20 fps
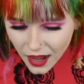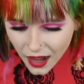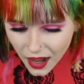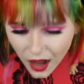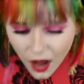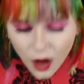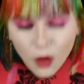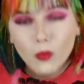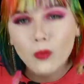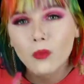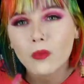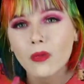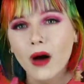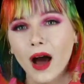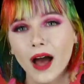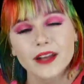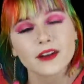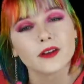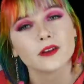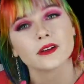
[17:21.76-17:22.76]

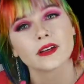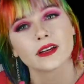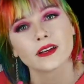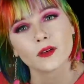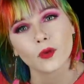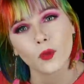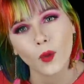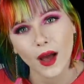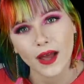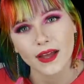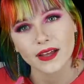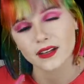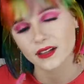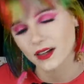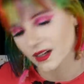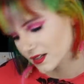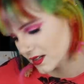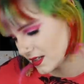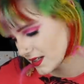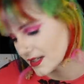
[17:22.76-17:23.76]
I don't quite
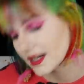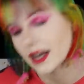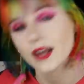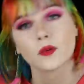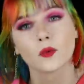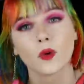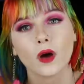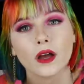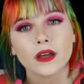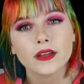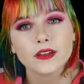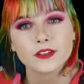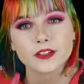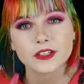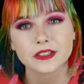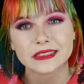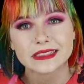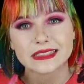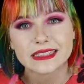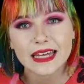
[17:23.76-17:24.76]
understand what you're
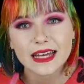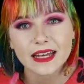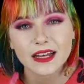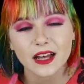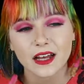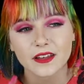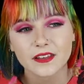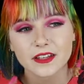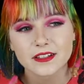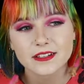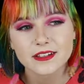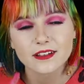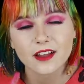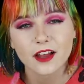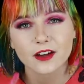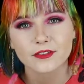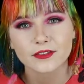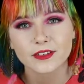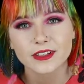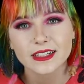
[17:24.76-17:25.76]
doing there. There's a lot
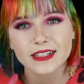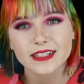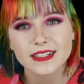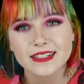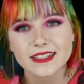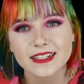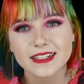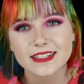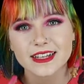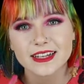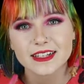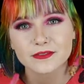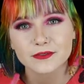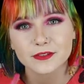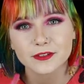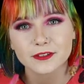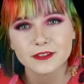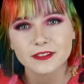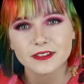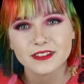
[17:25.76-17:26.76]
of really
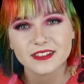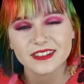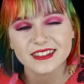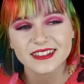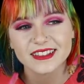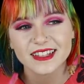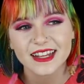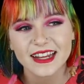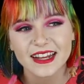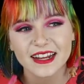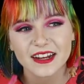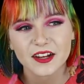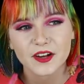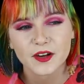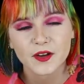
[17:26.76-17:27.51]
successful, like,